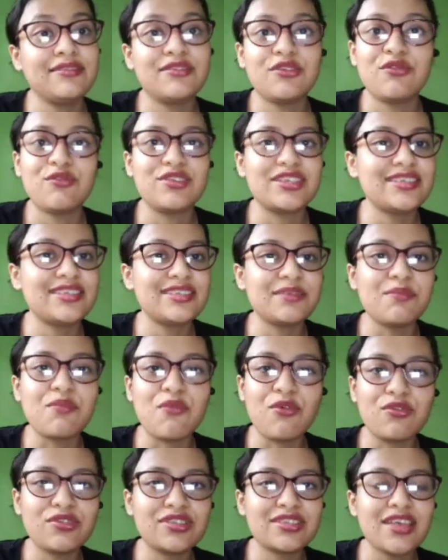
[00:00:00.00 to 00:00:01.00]
which is the
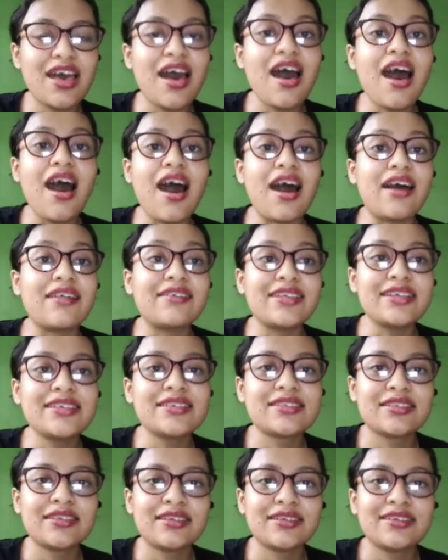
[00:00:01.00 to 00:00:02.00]
most
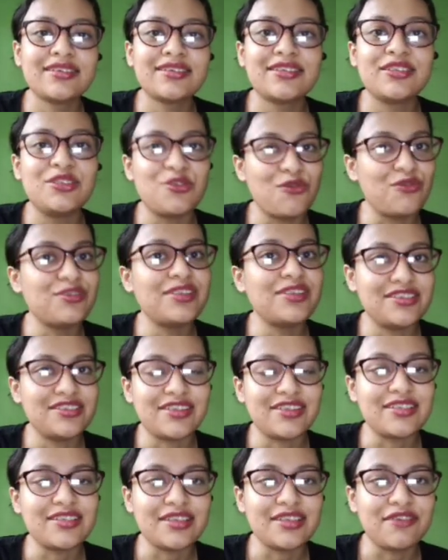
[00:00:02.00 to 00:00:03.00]
hardest known
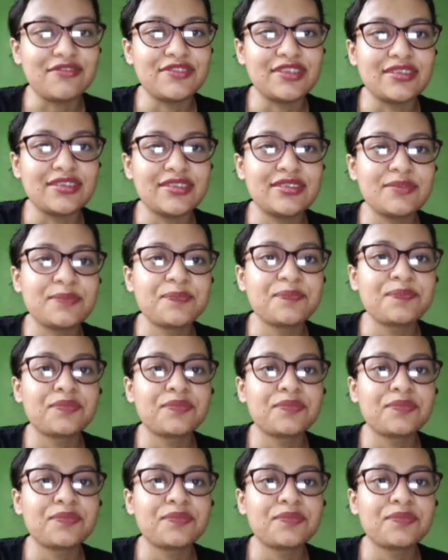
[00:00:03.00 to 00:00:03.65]
nature substance.